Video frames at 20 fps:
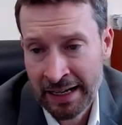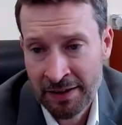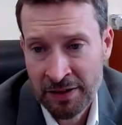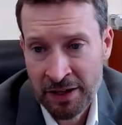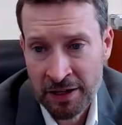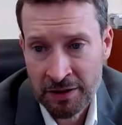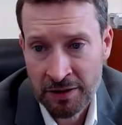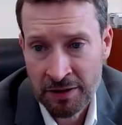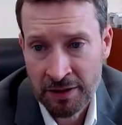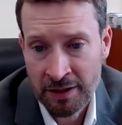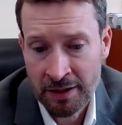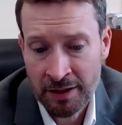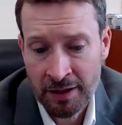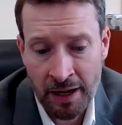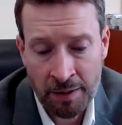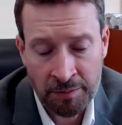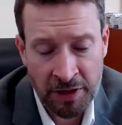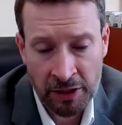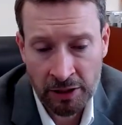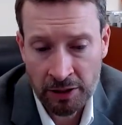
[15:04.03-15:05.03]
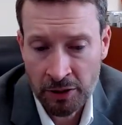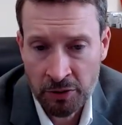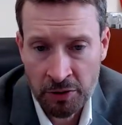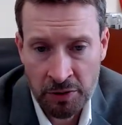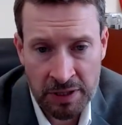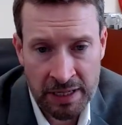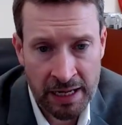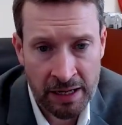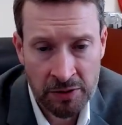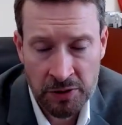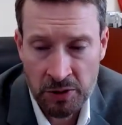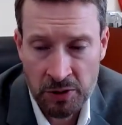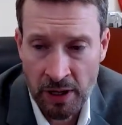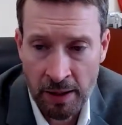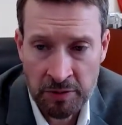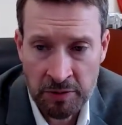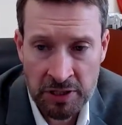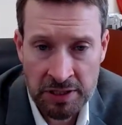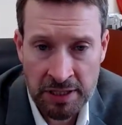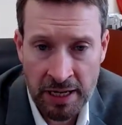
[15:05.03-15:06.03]
And I think I'm not alone on the
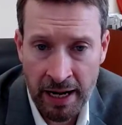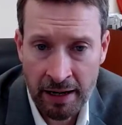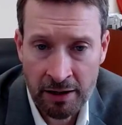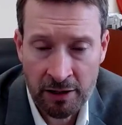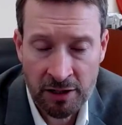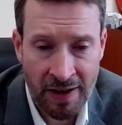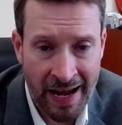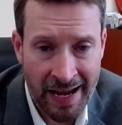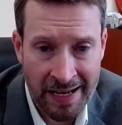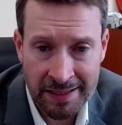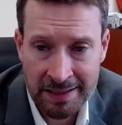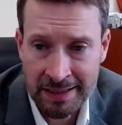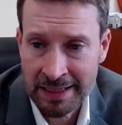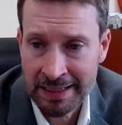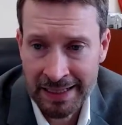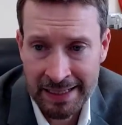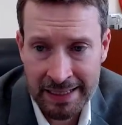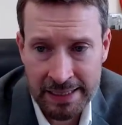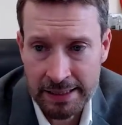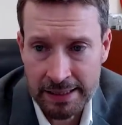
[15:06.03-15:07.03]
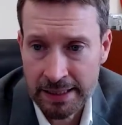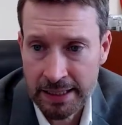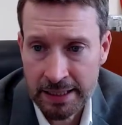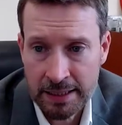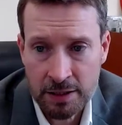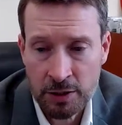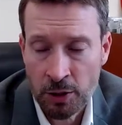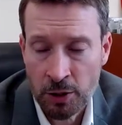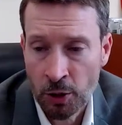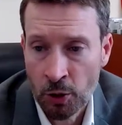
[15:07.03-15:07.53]
council. I'm just tired of asking nicely.